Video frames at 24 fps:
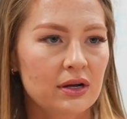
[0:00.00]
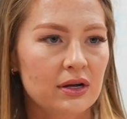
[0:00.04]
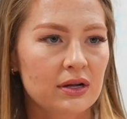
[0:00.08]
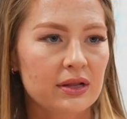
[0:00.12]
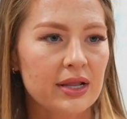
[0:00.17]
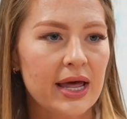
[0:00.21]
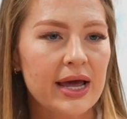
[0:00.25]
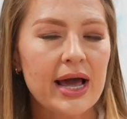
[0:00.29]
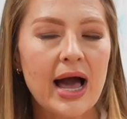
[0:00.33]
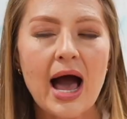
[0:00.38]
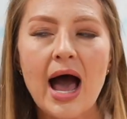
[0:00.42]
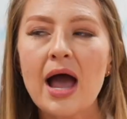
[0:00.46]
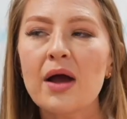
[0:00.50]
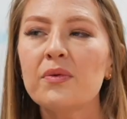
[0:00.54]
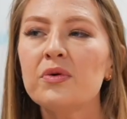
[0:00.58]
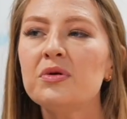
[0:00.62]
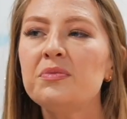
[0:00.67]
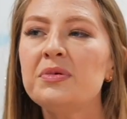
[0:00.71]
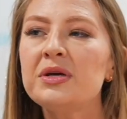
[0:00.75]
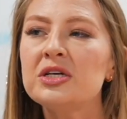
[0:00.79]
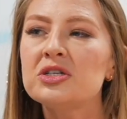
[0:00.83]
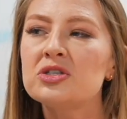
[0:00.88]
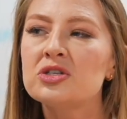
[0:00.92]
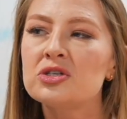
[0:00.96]
Like, I would
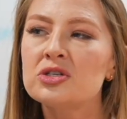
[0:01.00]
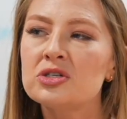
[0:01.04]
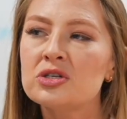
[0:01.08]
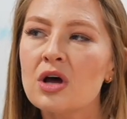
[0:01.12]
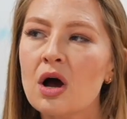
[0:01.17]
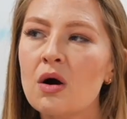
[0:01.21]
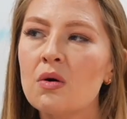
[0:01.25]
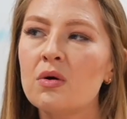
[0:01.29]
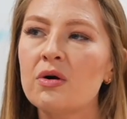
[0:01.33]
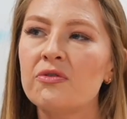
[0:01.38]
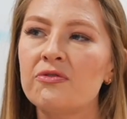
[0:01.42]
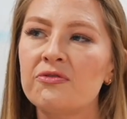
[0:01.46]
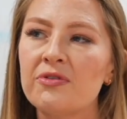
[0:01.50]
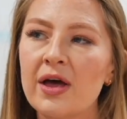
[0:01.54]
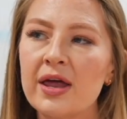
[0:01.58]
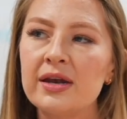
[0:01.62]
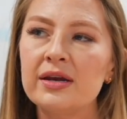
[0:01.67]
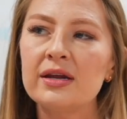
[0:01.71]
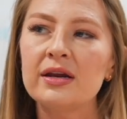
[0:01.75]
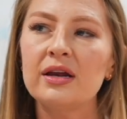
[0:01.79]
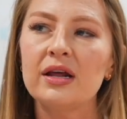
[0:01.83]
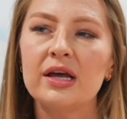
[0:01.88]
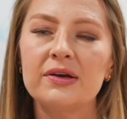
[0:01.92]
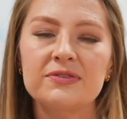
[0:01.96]
be so
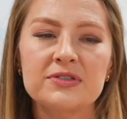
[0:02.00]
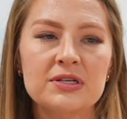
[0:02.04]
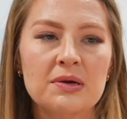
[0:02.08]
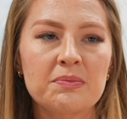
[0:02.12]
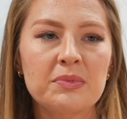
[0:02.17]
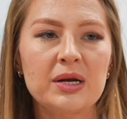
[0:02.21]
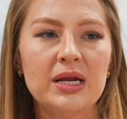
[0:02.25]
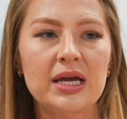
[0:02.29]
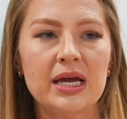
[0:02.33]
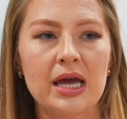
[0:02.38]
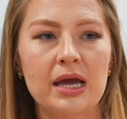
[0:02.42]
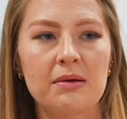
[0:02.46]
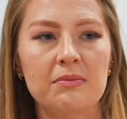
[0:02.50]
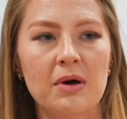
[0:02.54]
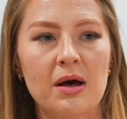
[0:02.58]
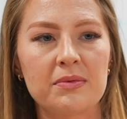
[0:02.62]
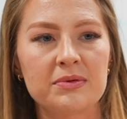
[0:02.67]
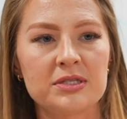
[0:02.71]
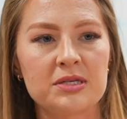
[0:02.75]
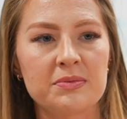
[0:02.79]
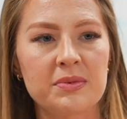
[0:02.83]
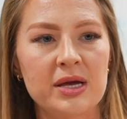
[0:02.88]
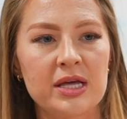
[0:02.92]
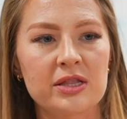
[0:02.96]
offended if somebody came up
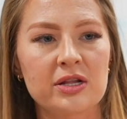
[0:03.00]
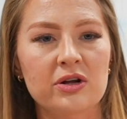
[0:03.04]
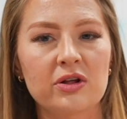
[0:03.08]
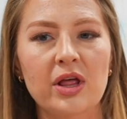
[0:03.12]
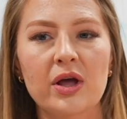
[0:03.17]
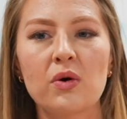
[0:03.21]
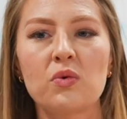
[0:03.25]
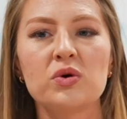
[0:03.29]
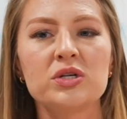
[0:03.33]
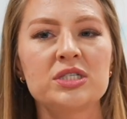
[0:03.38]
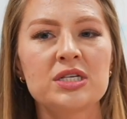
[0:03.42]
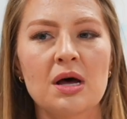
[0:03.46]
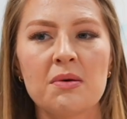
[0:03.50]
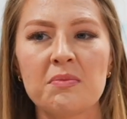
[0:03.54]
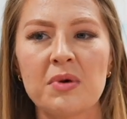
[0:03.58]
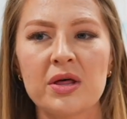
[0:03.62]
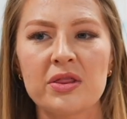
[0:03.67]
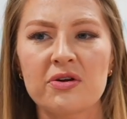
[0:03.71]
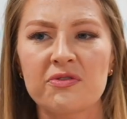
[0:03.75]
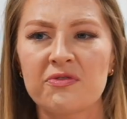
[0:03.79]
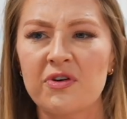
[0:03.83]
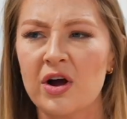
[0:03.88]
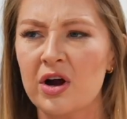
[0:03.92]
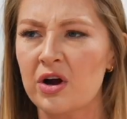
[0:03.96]
to me and they're like, "What's up,
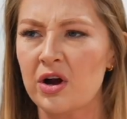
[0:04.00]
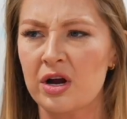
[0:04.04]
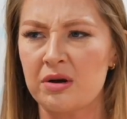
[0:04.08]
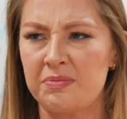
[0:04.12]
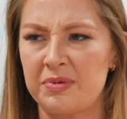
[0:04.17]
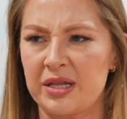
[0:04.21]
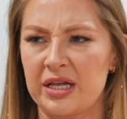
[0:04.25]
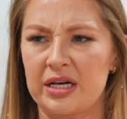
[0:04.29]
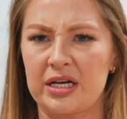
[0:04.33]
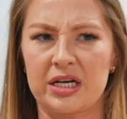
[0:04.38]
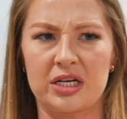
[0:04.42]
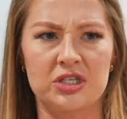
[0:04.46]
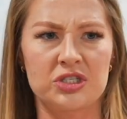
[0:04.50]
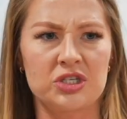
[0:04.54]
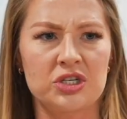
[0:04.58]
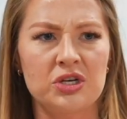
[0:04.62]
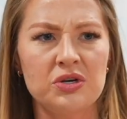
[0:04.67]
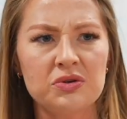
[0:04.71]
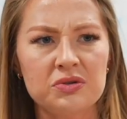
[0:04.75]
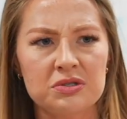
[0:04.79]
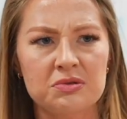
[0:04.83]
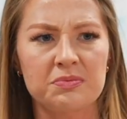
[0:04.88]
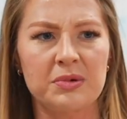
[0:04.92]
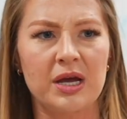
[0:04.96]
motherfucker?" I'd be like,
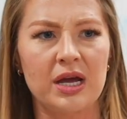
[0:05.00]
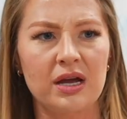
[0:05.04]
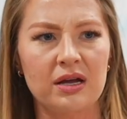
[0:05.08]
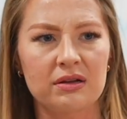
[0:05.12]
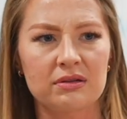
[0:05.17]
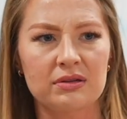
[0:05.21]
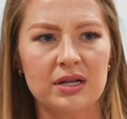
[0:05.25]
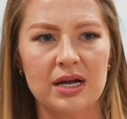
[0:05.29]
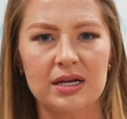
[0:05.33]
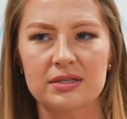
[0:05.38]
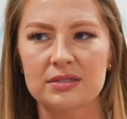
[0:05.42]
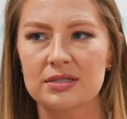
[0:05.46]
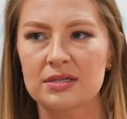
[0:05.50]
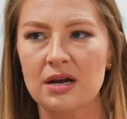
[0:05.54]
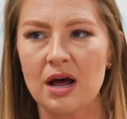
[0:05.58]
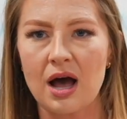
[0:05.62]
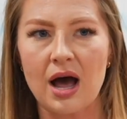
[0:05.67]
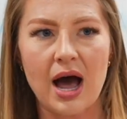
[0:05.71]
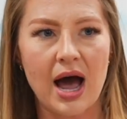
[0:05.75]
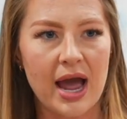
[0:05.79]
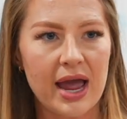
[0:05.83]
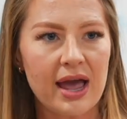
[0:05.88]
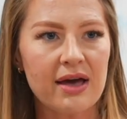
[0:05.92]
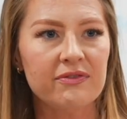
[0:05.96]
"Excuse me, that's not,
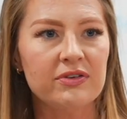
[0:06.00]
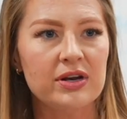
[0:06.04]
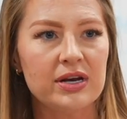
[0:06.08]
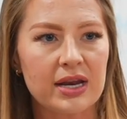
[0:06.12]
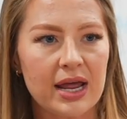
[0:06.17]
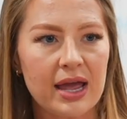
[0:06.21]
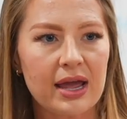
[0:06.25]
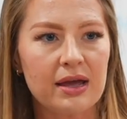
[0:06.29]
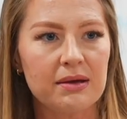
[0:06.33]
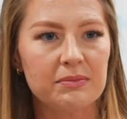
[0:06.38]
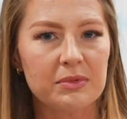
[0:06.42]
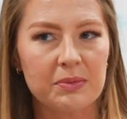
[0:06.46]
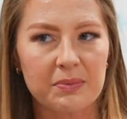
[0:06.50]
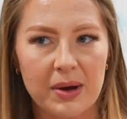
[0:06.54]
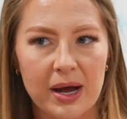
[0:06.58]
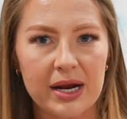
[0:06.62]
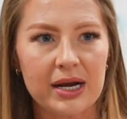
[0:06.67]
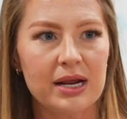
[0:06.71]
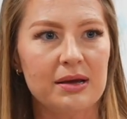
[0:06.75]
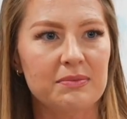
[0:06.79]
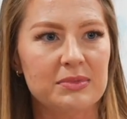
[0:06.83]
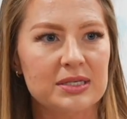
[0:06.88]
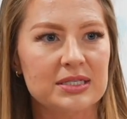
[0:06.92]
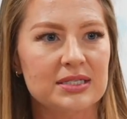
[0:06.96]
I have a name, and my
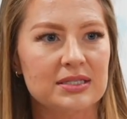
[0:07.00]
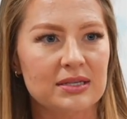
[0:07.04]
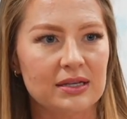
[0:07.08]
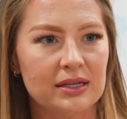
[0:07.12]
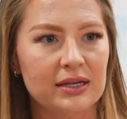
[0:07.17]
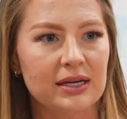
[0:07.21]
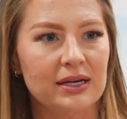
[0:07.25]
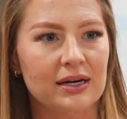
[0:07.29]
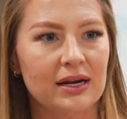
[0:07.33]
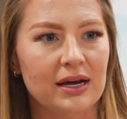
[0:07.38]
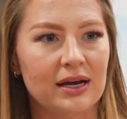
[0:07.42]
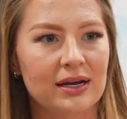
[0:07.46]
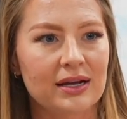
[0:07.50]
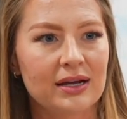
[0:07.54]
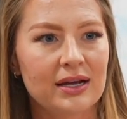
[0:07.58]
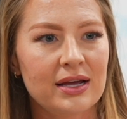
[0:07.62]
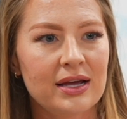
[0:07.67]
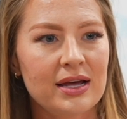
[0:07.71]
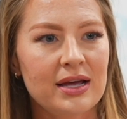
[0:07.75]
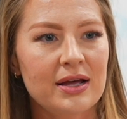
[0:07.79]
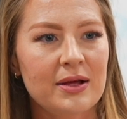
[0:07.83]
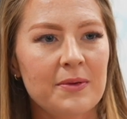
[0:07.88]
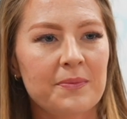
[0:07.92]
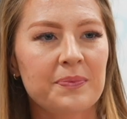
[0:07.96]
name is Celina."
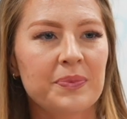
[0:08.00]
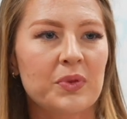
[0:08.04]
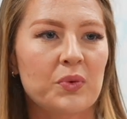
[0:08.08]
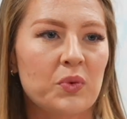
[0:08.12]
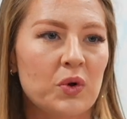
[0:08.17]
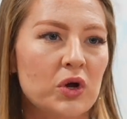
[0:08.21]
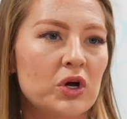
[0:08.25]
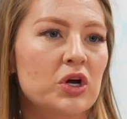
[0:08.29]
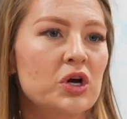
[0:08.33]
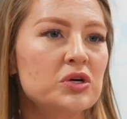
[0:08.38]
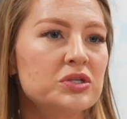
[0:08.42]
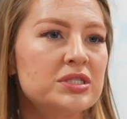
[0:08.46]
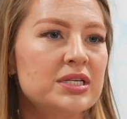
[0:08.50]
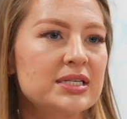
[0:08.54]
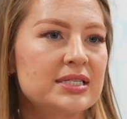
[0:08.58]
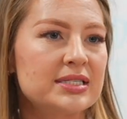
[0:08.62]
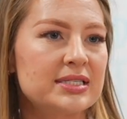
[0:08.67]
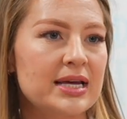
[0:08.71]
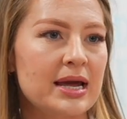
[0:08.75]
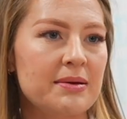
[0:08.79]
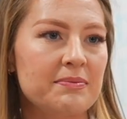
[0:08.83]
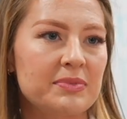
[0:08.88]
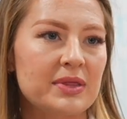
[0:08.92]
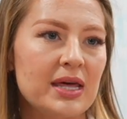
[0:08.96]
Well, it goes the
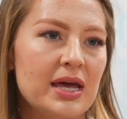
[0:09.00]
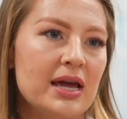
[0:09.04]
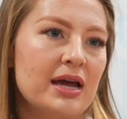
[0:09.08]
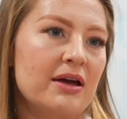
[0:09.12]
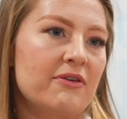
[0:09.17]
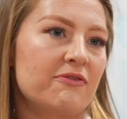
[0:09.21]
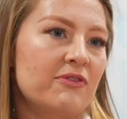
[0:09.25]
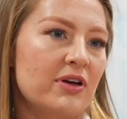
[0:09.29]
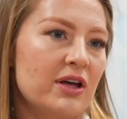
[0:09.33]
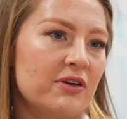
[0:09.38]
same thing.